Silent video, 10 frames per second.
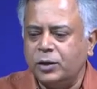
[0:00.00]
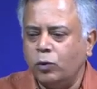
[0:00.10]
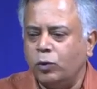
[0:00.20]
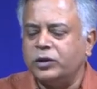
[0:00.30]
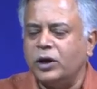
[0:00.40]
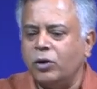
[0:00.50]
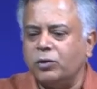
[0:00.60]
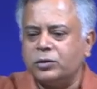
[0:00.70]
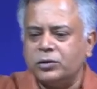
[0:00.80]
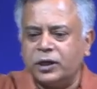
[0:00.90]

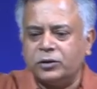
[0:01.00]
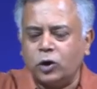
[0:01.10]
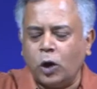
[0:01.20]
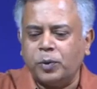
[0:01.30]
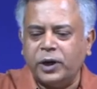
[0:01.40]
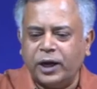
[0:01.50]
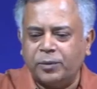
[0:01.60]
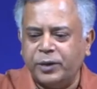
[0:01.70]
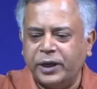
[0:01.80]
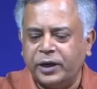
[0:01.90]
without the top layer
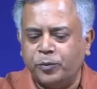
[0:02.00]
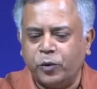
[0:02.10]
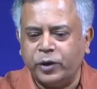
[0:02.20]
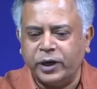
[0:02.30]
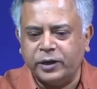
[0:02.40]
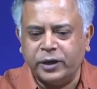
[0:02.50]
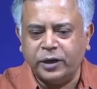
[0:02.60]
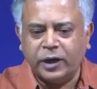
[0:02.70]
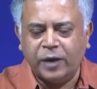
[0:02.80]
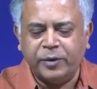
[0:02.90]
being reported
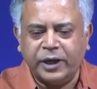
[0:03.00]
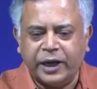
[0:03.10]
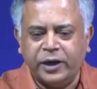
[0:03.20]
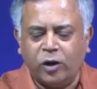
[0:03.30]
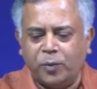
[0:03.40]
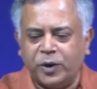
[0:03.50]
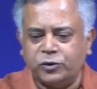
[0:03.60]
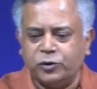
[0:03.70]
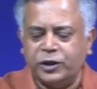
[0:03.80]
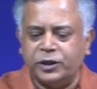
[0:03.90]
having any
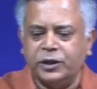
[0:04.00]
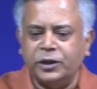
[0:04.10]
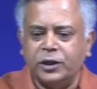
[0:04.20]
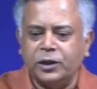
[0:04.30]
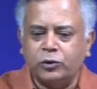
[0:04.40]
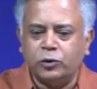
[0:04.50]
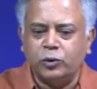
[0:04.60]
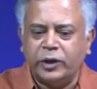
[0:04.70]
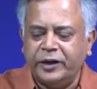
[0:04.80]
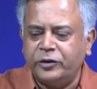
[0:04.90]
opportunity
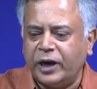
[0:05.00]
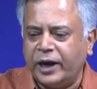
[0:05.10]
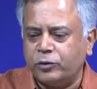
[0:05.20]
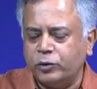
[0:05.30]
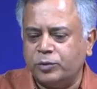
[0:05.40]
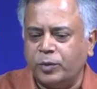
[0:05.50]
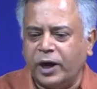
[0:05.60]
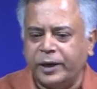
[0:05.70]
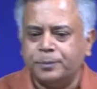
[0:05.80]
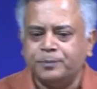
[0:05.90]
to interact with
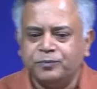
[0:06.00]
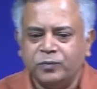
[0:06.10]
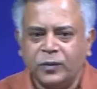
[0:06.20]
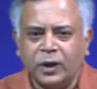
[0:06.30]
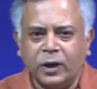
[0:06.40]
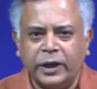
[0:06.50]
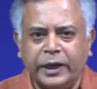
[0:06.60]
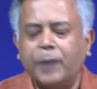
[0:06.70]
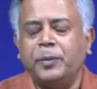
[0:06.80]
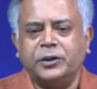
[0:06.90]
my
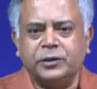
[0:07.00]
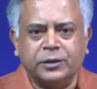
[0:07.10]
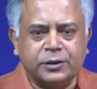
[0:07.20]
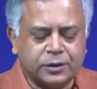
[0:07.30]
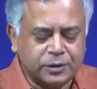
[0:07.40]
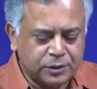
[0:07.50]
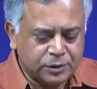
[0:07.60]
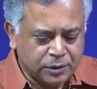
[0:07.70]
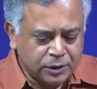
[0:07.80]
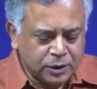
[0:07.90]
apertures.
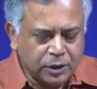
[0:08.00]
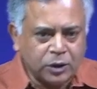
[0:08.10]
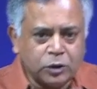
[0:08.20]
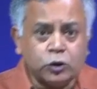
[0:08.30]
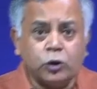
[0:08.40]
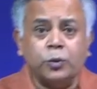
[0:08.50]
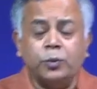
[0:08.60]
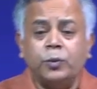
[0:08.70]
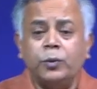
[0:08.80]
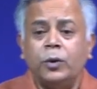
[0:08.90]
So,
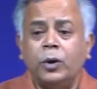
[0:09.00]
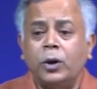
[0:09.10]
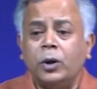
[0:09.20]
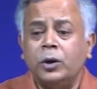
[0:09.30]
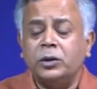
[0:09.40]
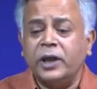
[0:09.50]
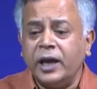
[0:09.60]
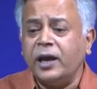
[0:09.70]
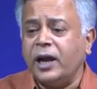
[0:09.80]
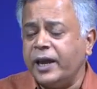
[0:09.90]

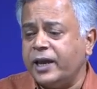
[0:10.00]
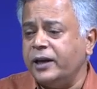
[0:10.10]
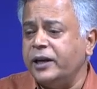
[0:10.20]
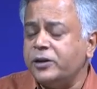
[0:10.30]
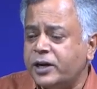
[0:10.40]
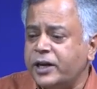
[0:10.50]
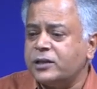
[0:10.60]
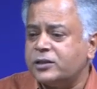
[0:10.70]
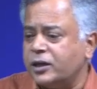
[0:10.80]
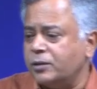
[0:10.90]
there I can
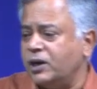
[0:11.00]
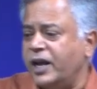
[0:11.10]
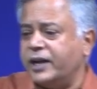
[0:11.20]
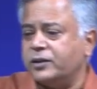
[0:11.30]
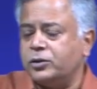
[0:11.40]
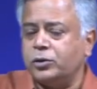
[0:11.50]
increase the length